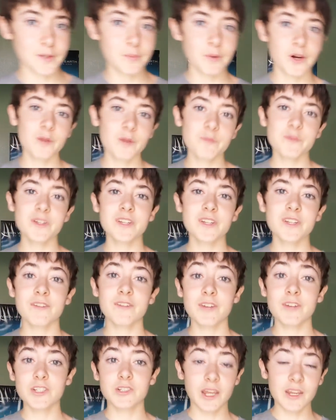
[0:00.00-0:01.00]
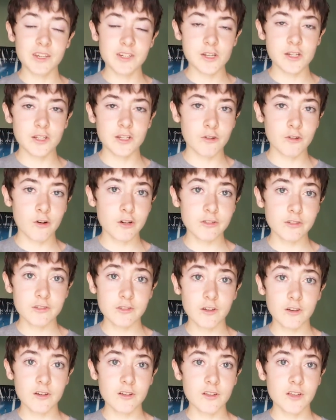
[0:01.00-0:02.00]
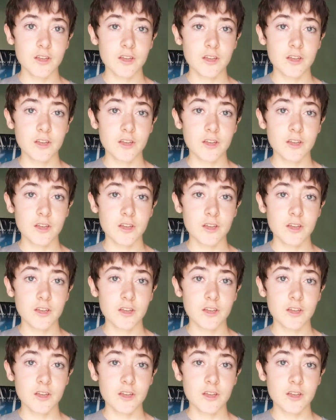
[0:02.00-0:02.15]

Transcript: Department of Education in Arkansas,